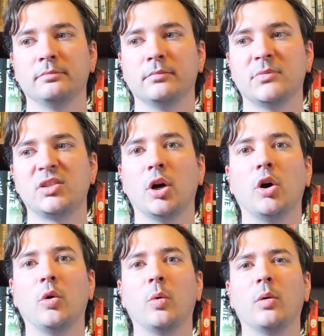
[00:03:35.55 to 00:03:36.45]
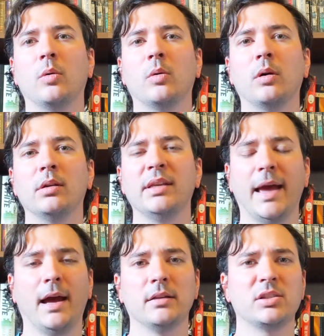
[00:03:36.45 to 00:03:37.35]
So he
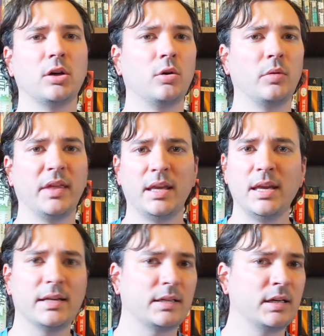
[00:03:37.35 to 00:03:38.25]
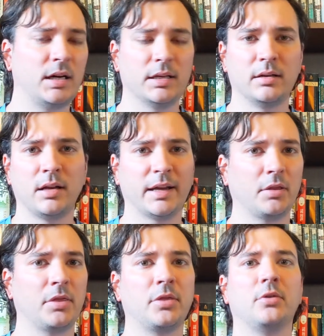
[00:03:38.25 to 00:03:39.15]
had to cut like a
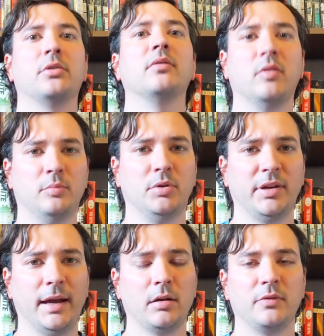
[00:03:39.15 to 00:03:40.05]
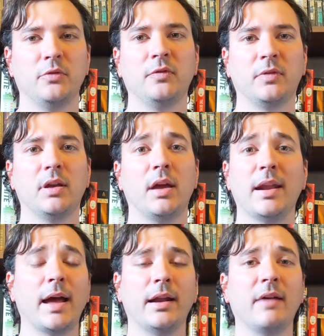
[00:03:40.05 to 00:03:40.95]
third of the book out.
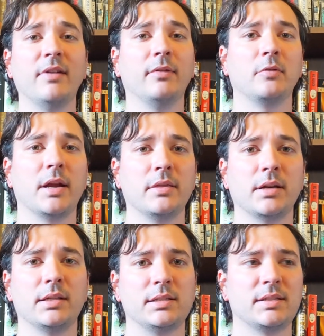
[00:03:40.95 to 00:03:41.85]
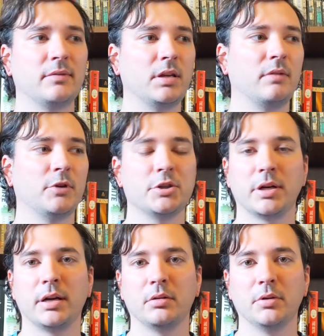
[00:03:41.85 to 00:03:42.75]
I've never read the 1978 version.
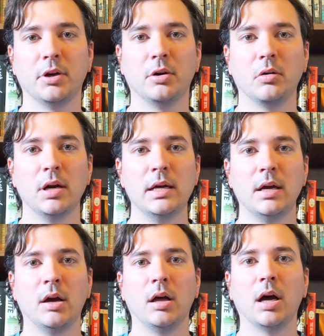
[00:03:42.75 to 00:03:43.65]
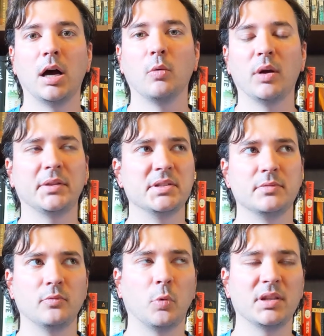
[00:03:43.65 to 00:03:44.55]
I don't know what
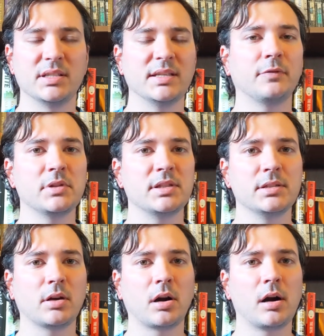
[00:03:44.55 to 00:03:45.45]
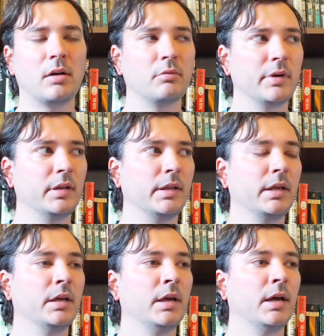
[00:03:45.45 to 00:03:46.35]
the differences are really.